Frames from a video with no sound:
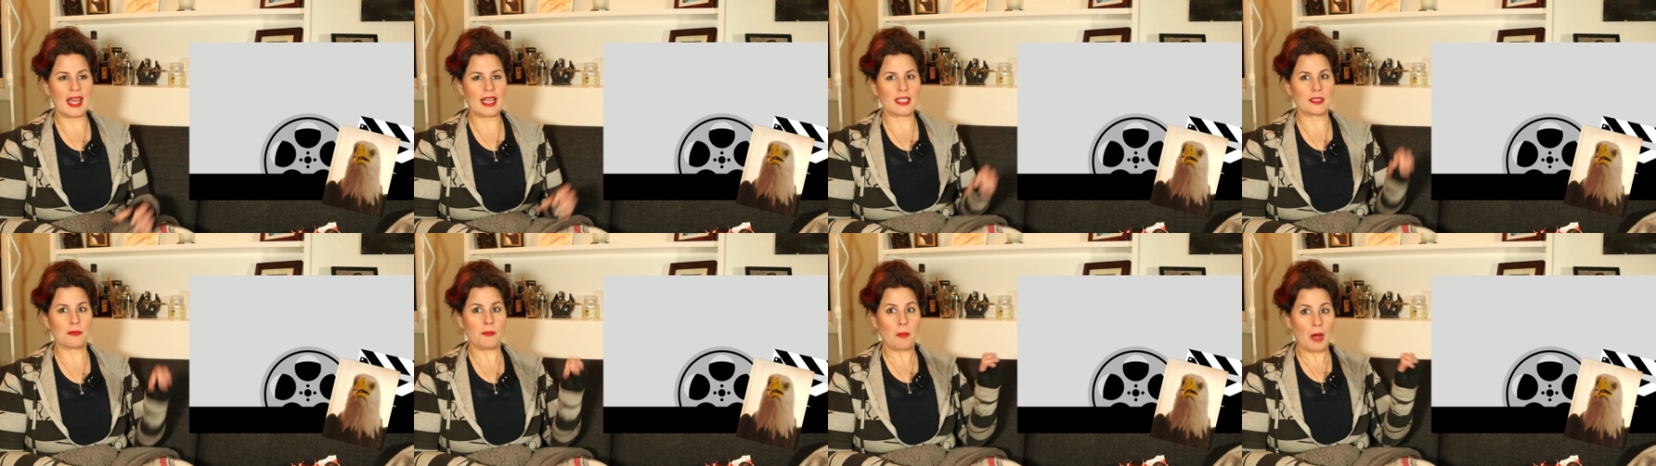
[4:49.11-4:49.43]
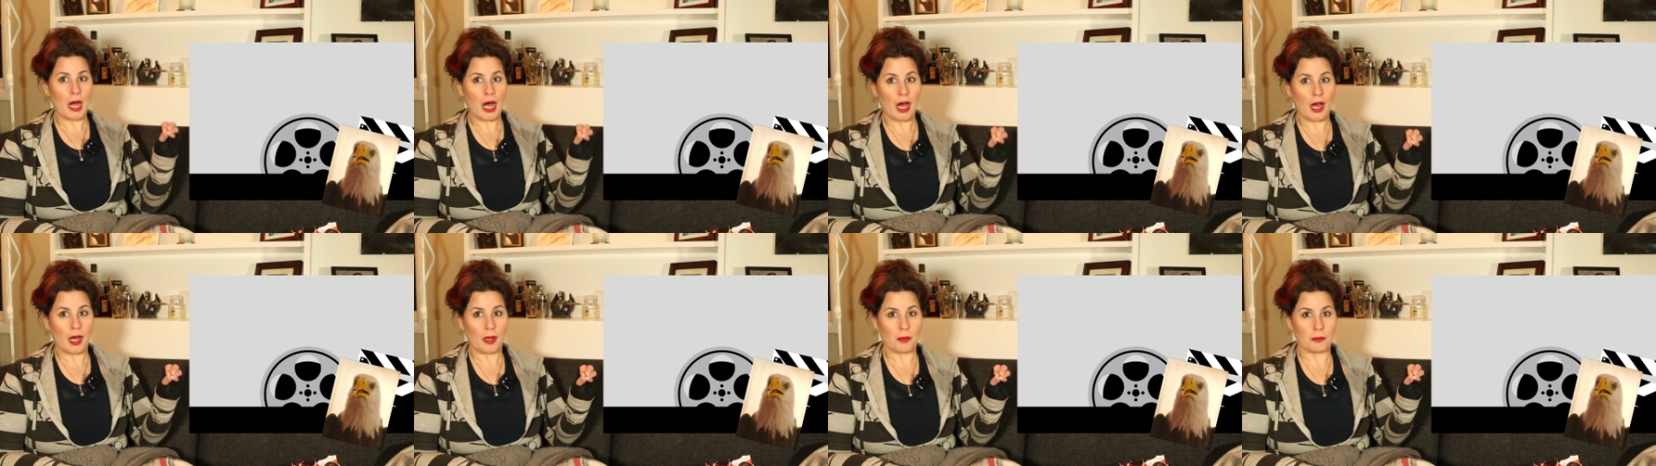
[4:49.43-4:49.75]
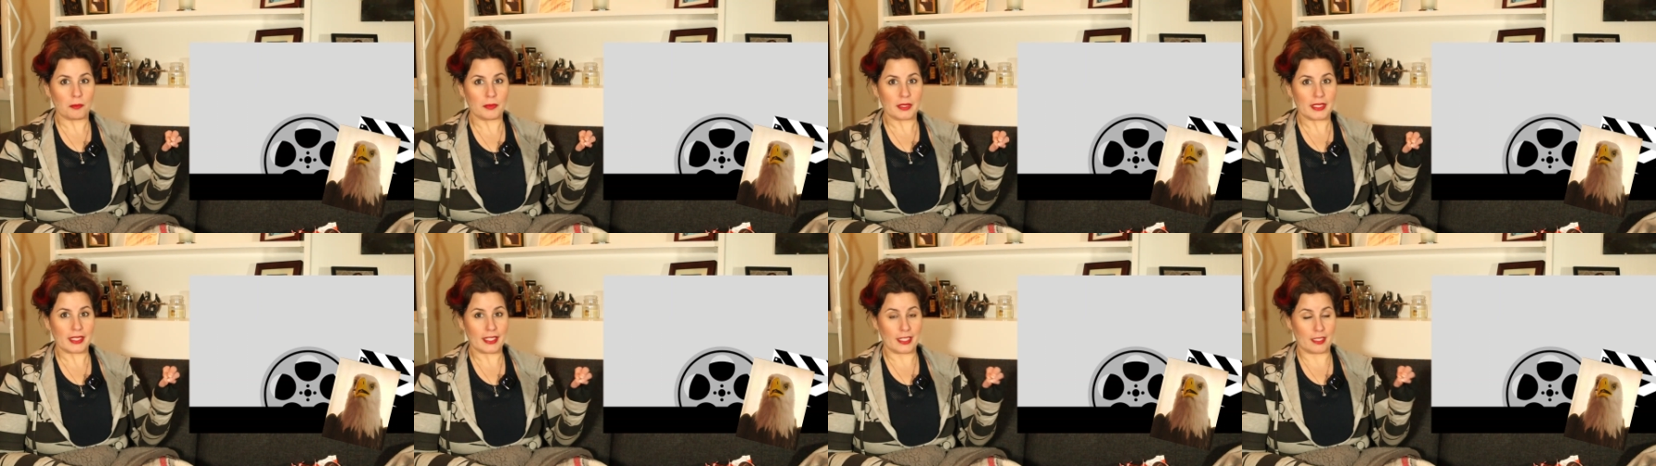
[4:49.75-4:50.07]
as
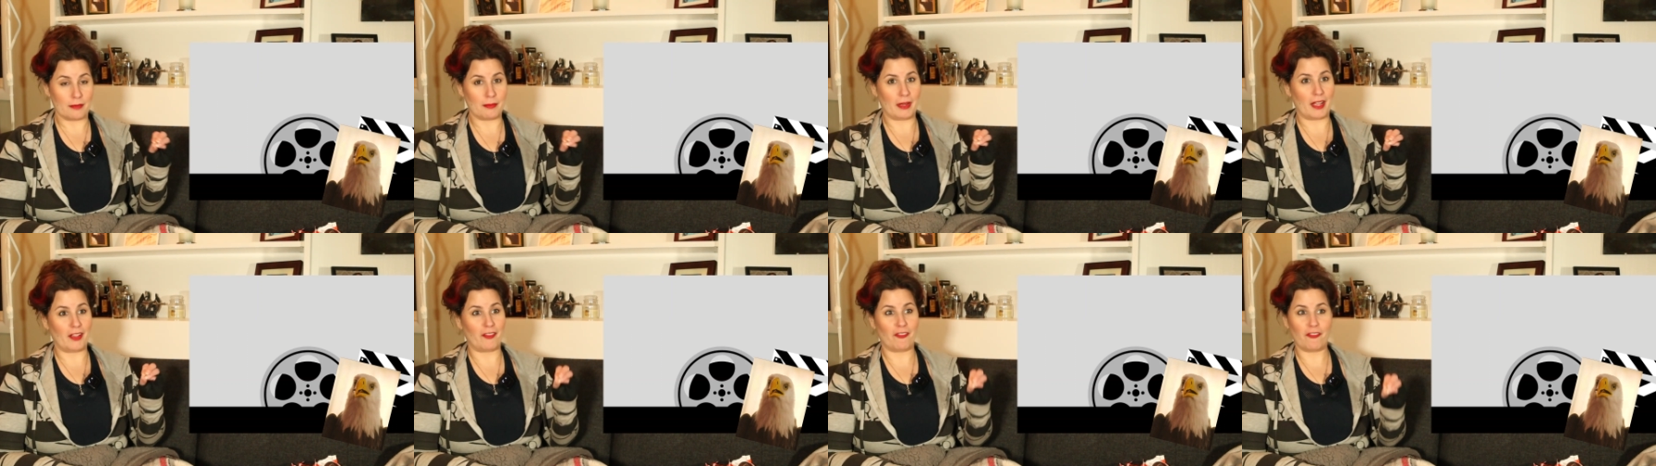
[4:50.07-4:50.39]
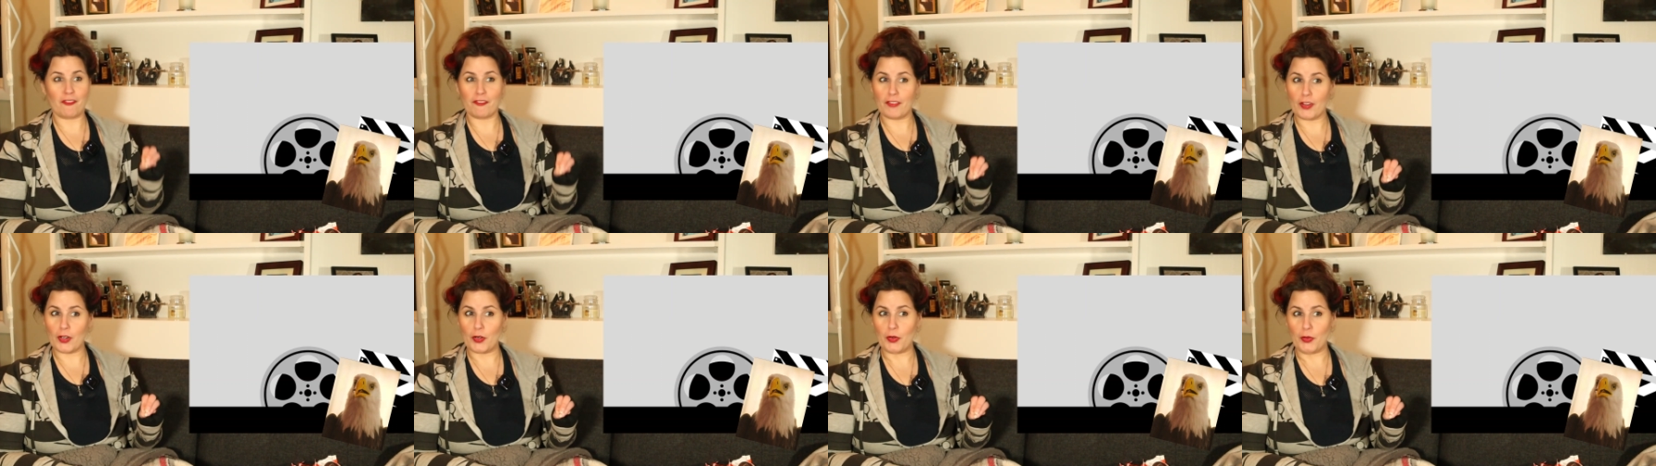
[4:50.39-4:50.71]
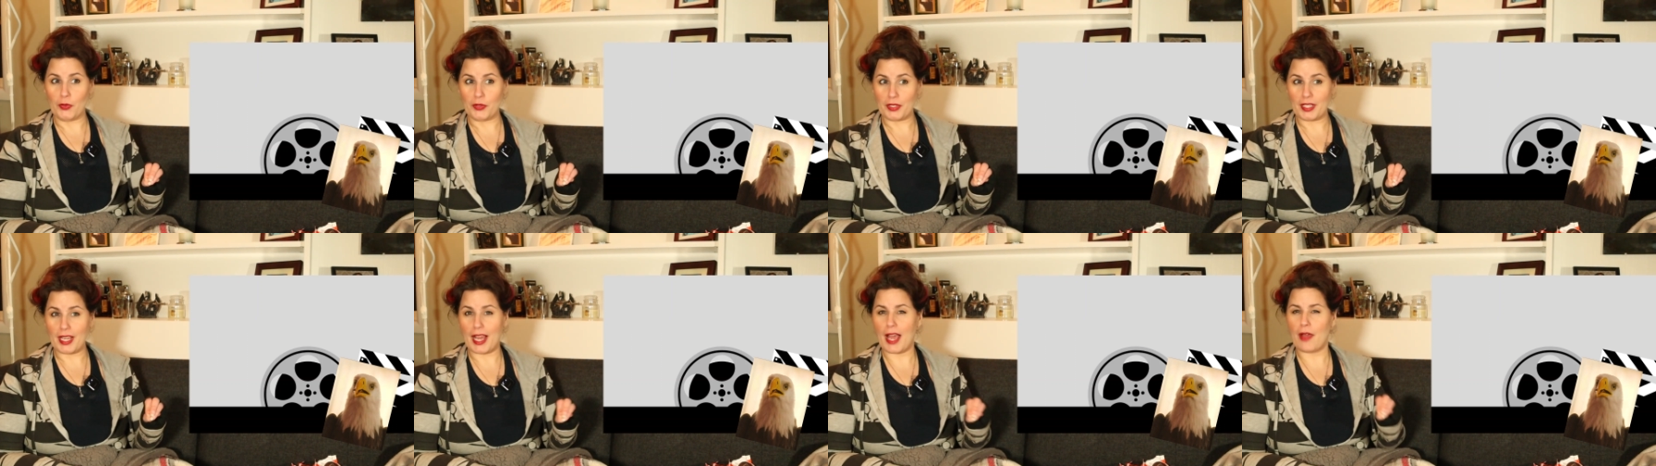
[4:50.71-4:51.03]
mom in my
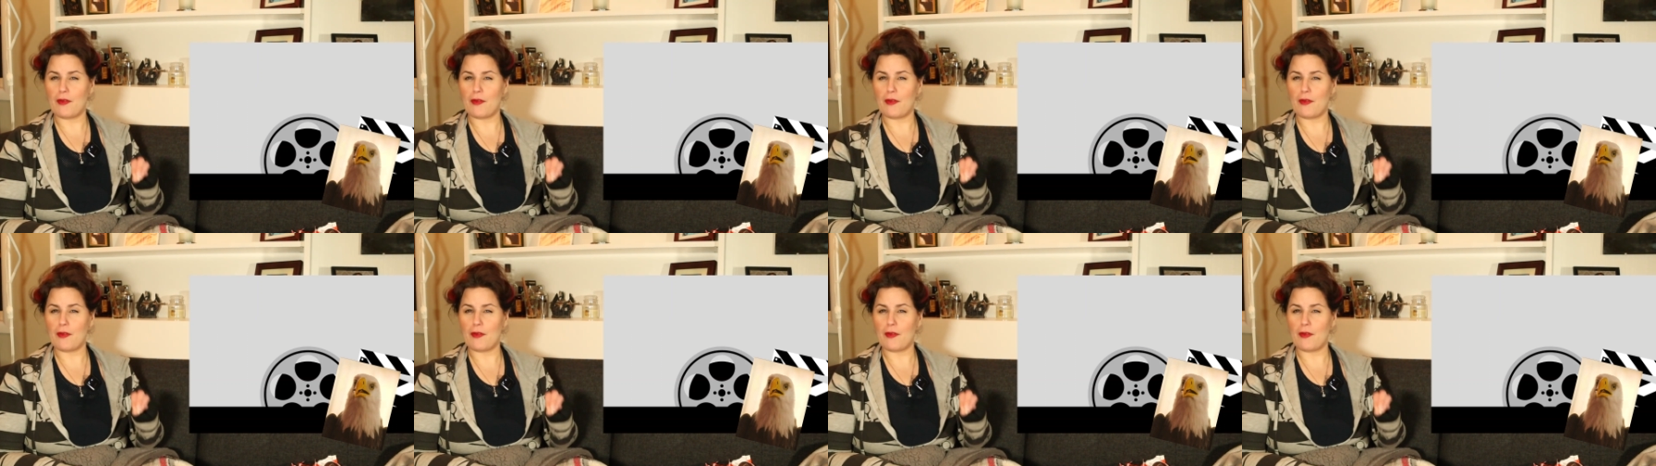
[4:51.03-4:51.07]
phone.